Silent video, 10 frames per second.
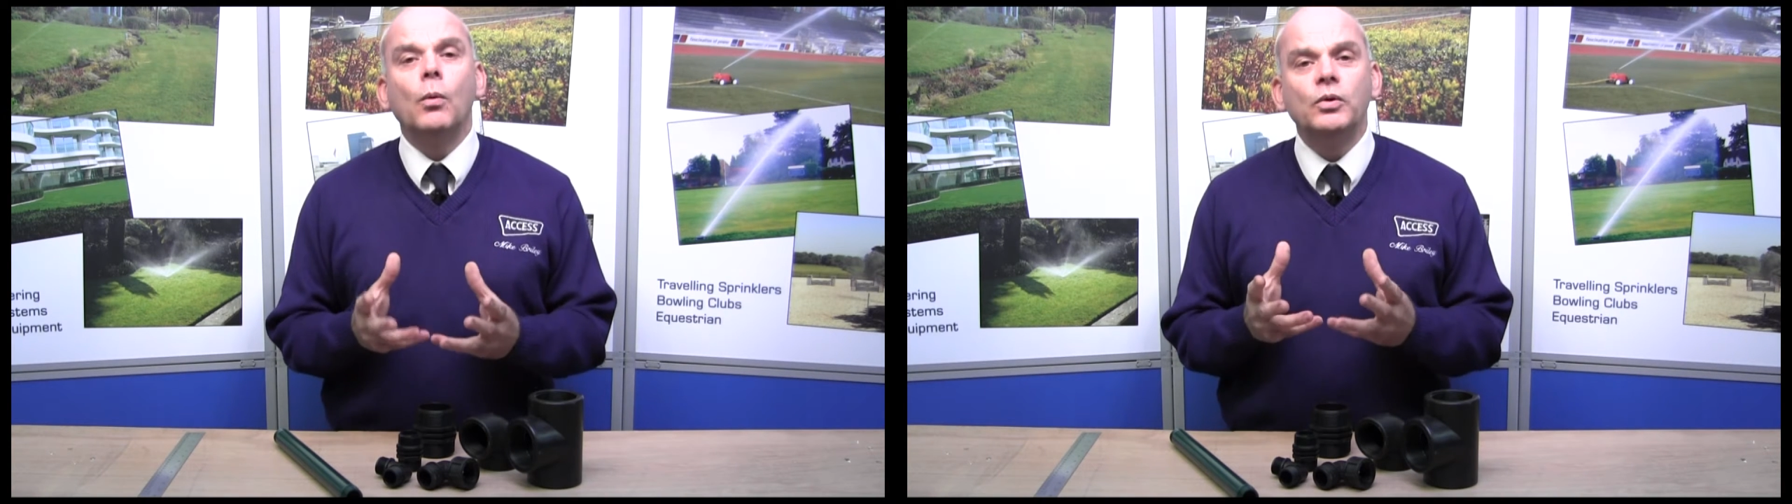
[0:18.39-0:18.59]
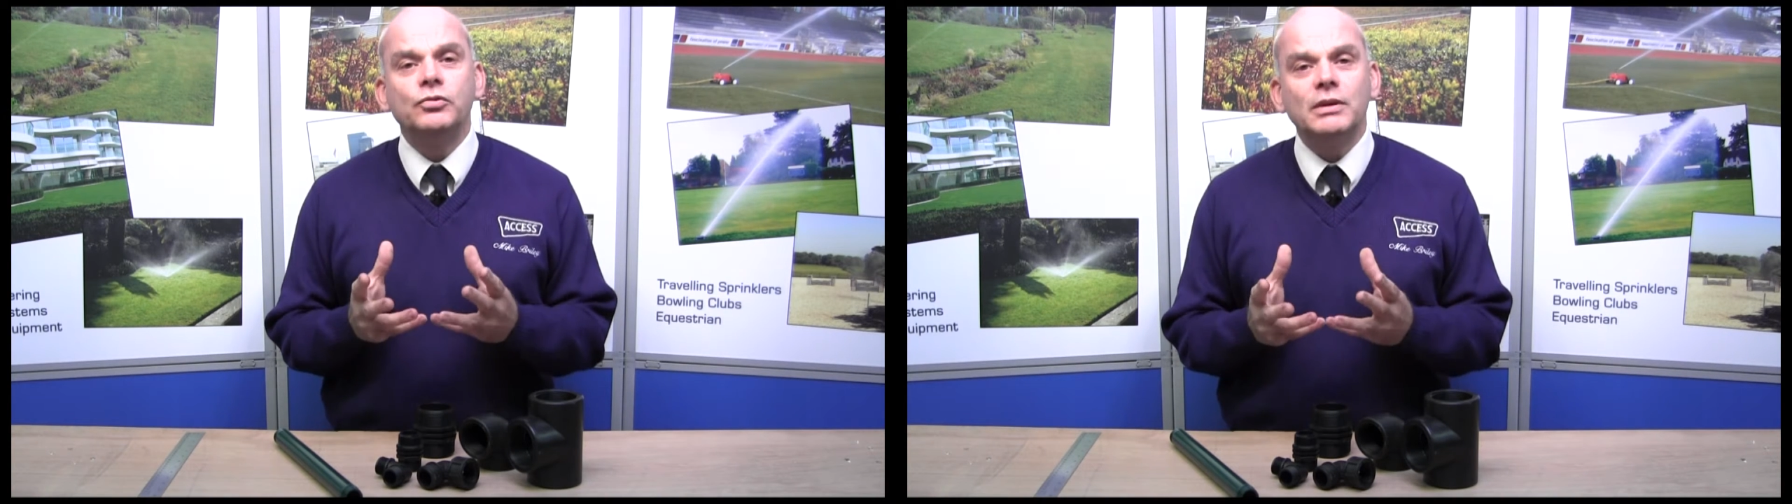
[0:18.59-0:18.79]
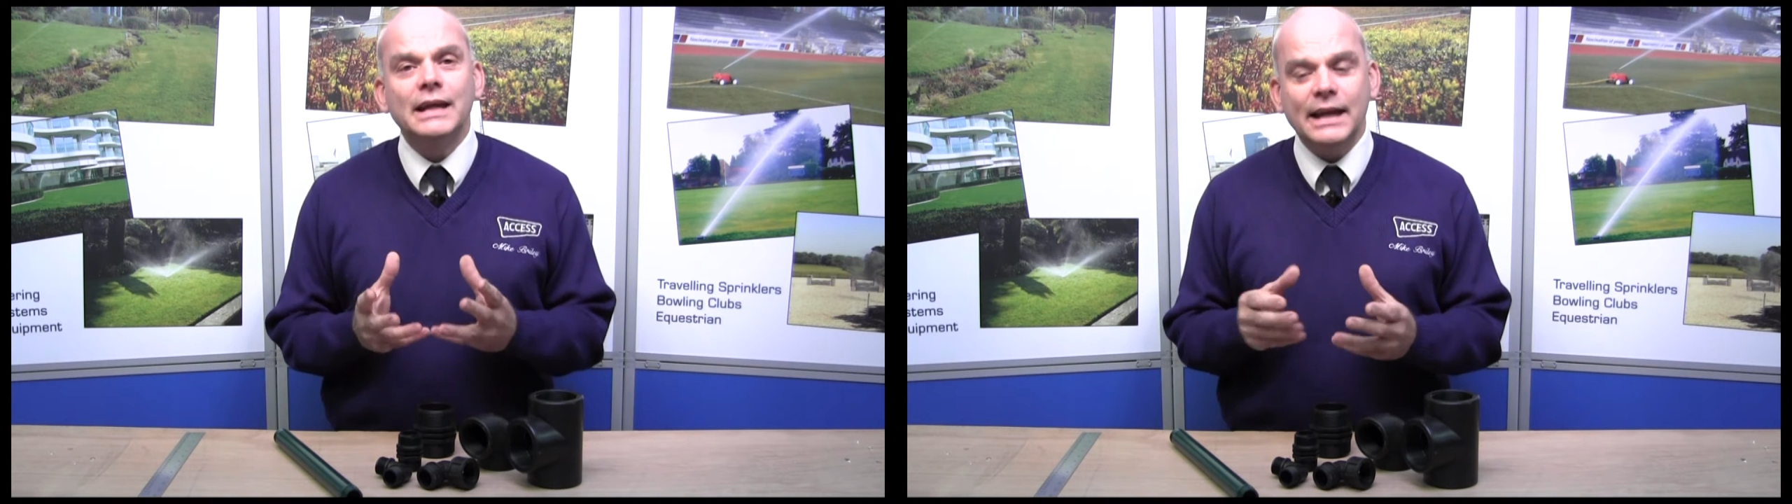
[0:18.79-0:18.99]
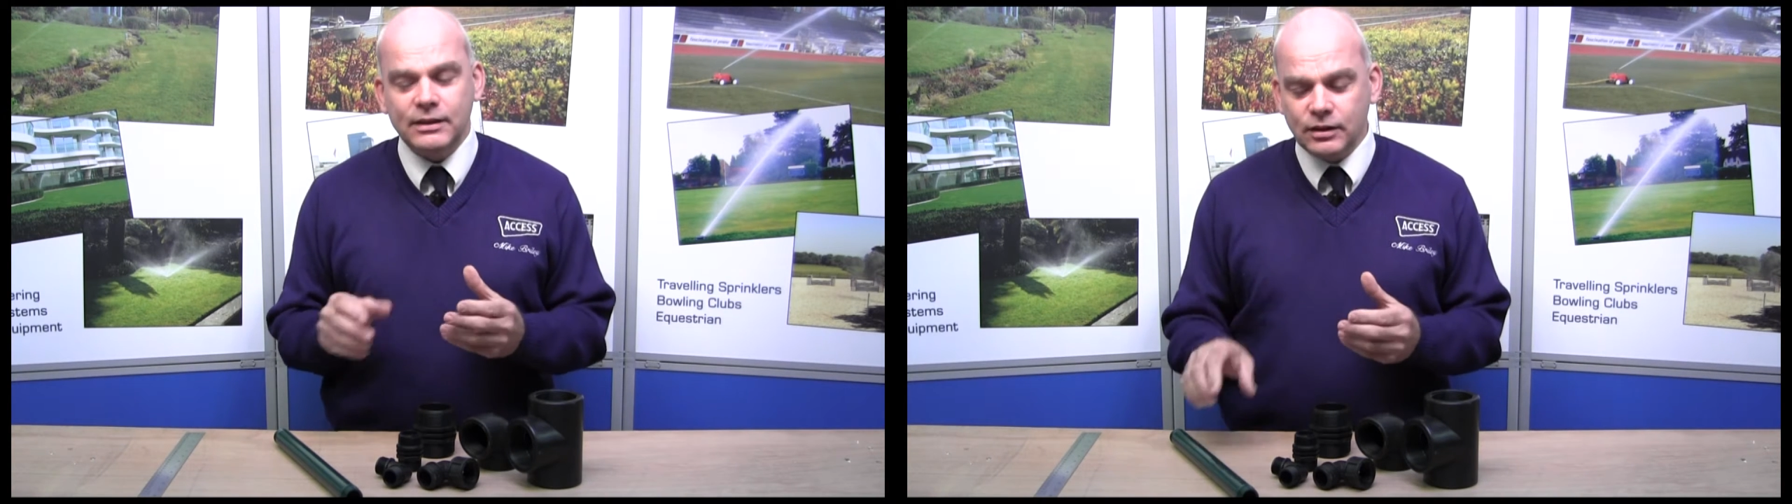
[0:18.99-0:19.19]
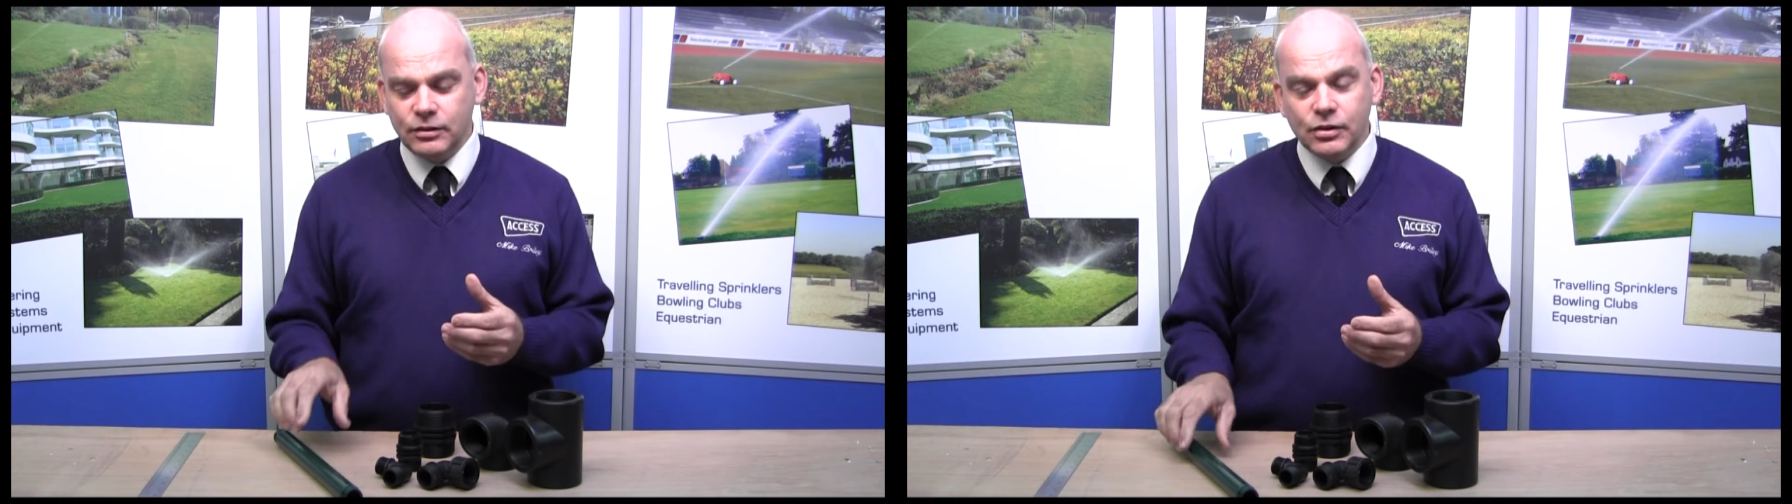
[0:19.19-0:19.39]
was
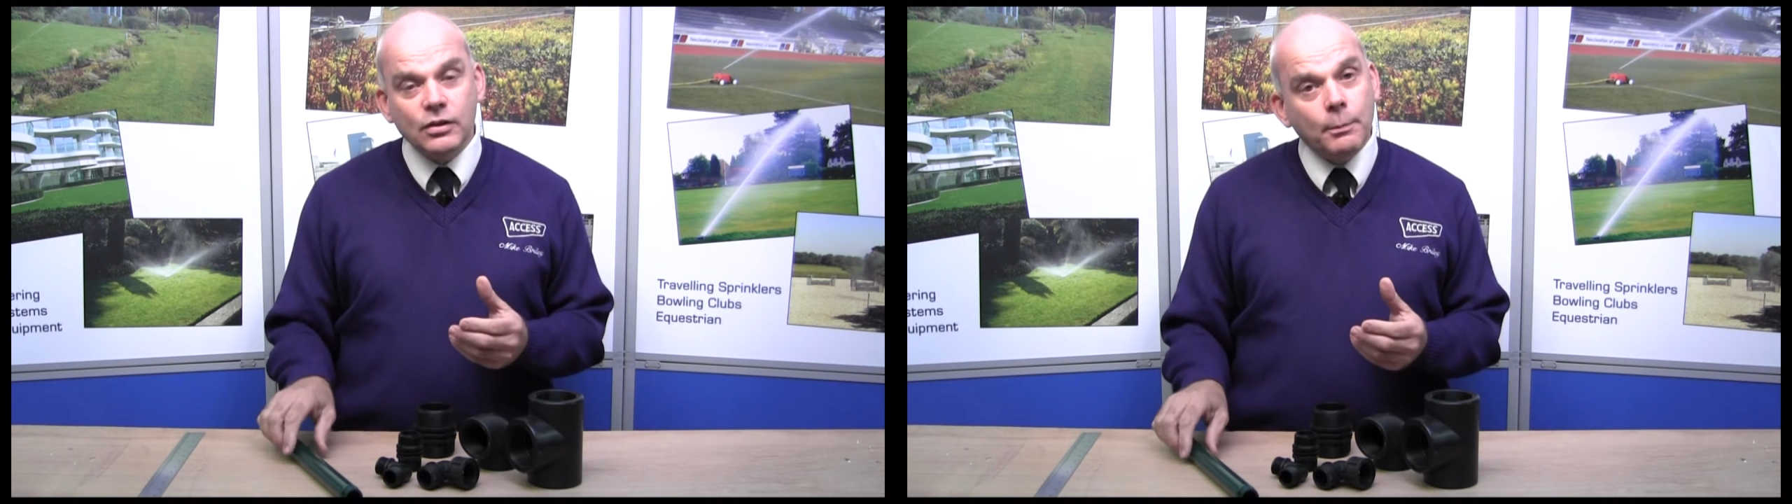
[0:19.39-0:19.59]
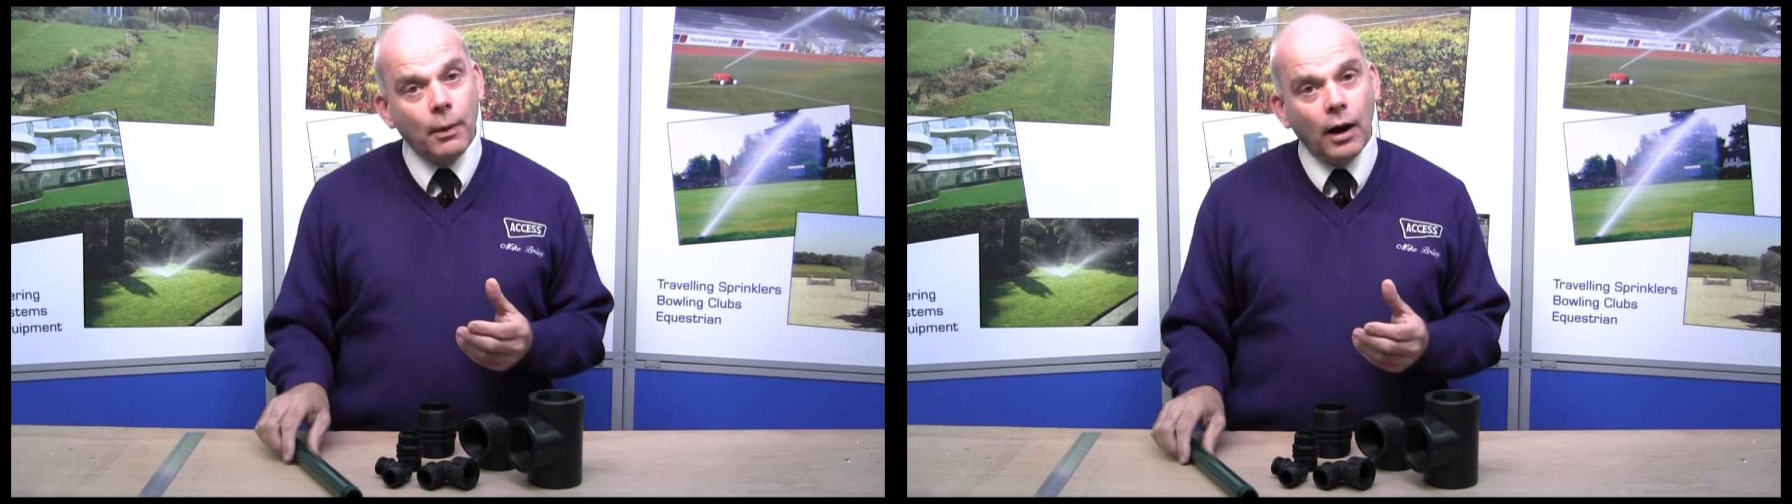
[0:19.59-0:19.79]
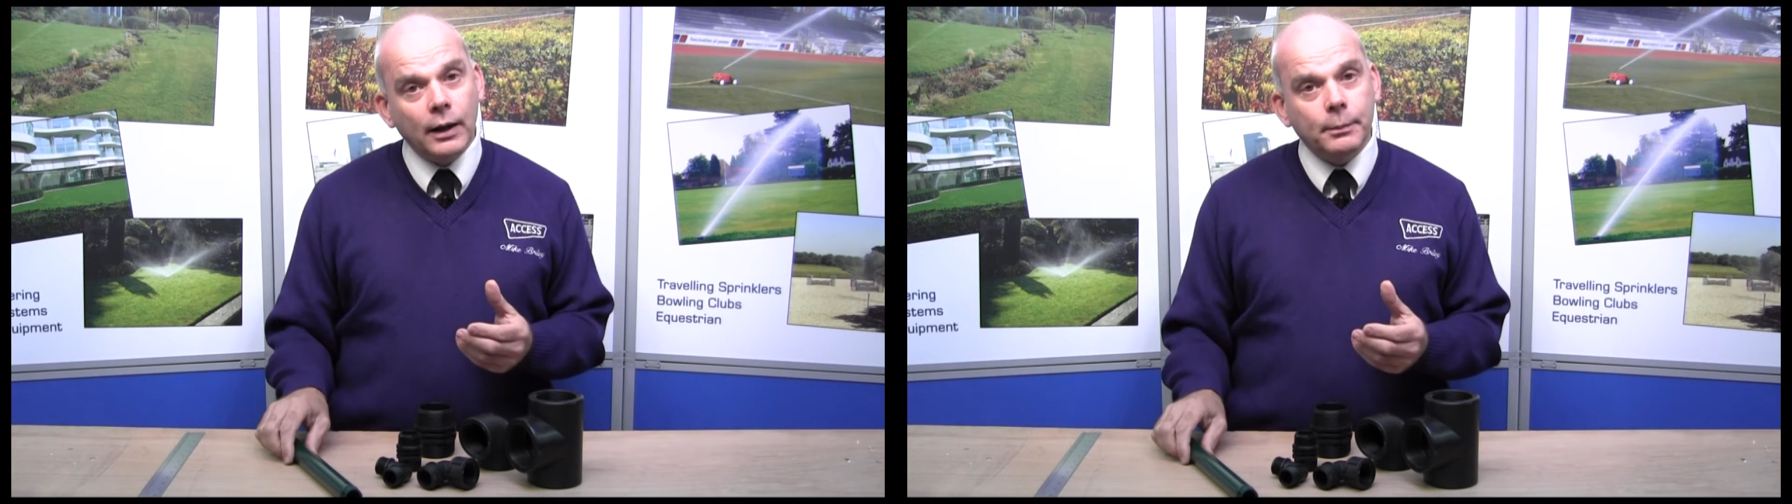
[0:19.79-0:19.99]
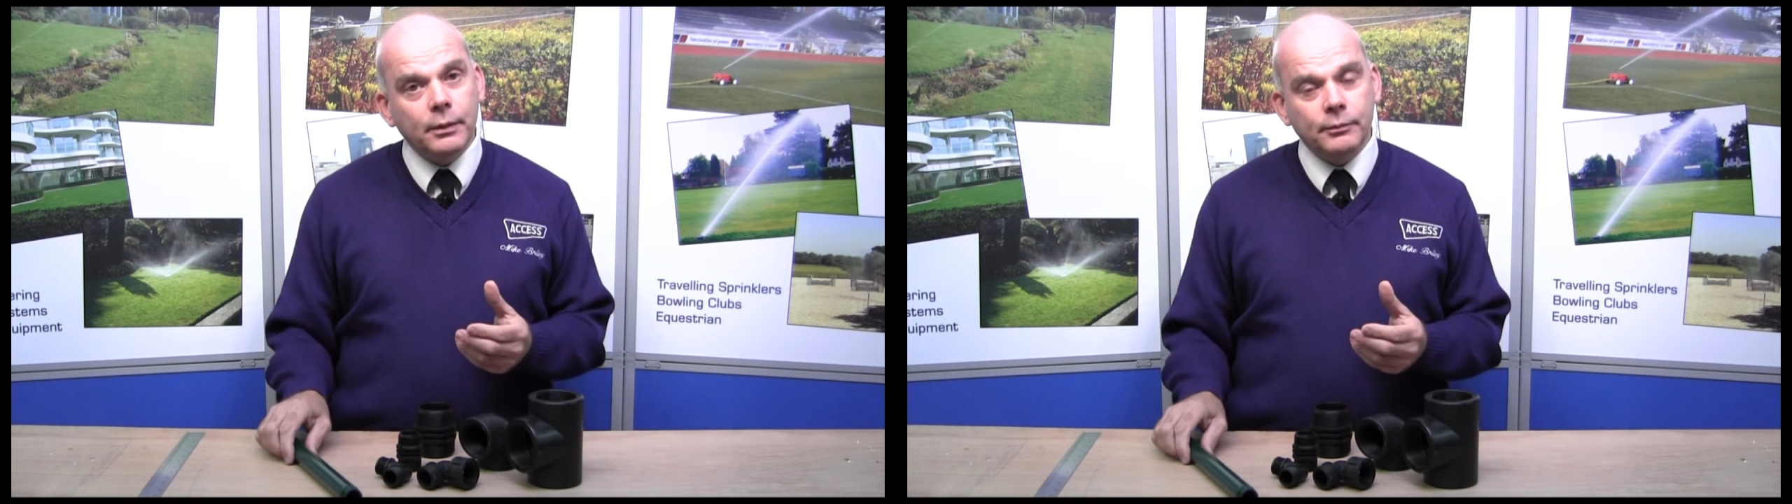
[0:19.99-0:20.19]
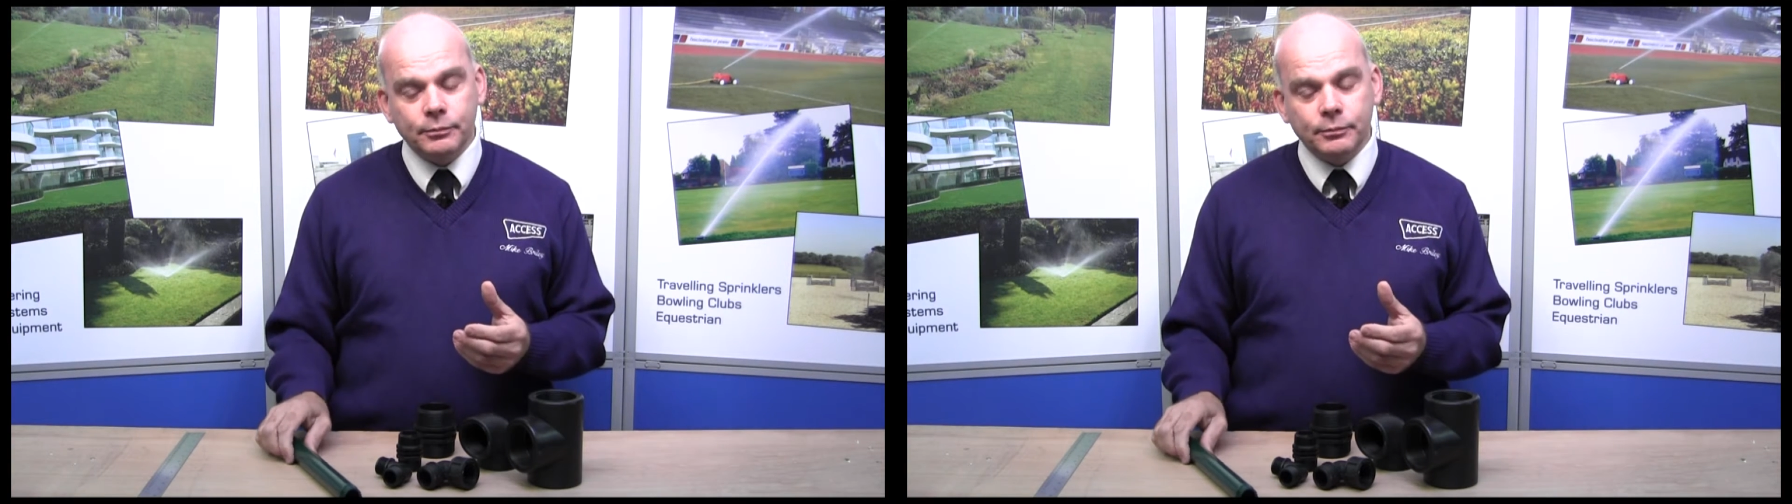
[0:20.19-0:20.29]
related to the pipe.